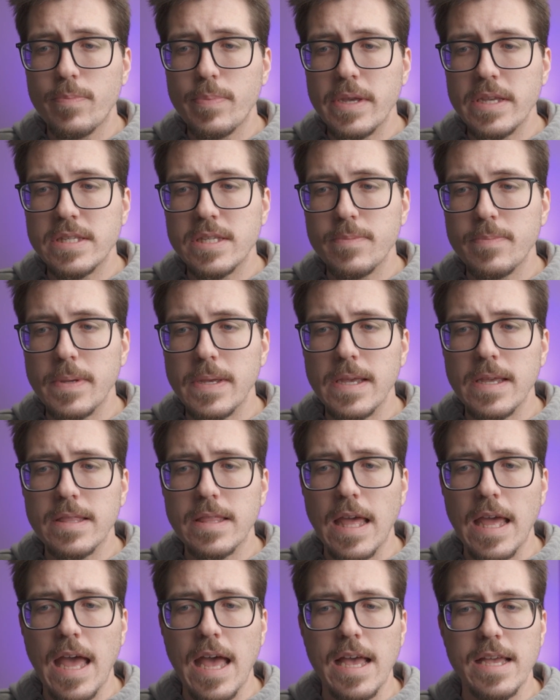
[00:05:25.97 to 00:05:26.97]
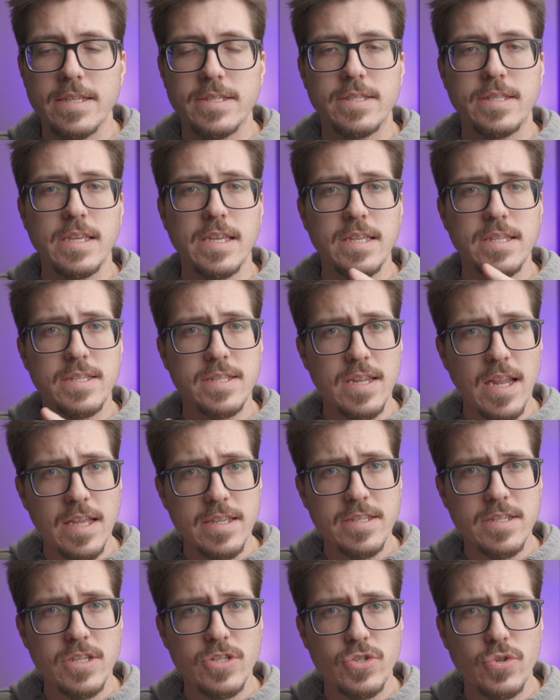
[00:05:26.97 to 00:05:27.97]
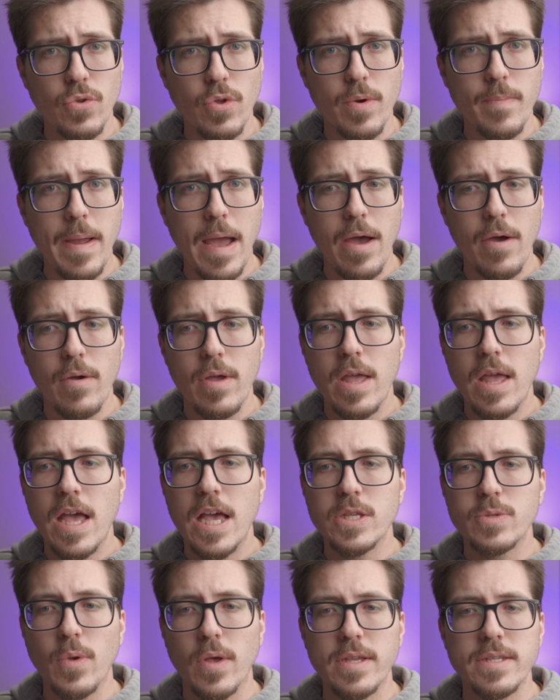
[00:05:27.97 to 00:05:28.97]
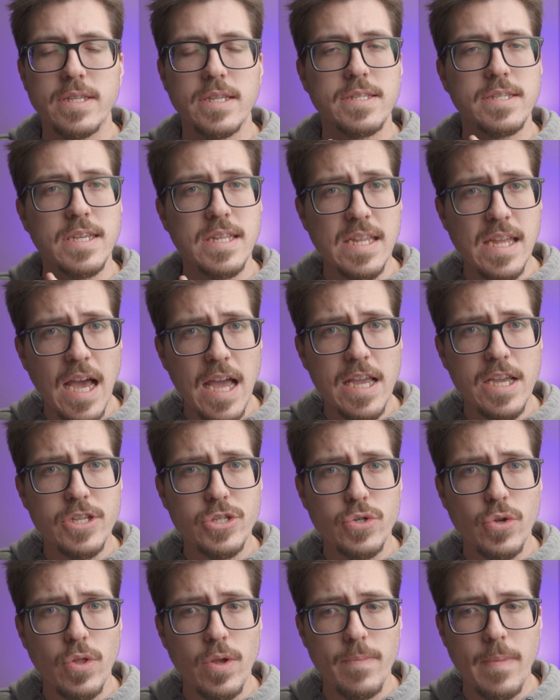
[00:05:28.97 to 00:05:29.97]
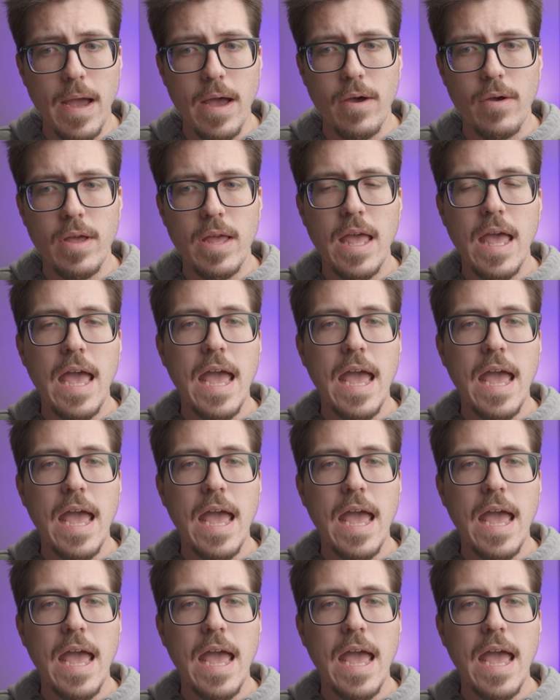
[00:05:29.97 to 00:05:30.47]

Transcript: PCB that has the SNES controller mount as well as the CDI controller mount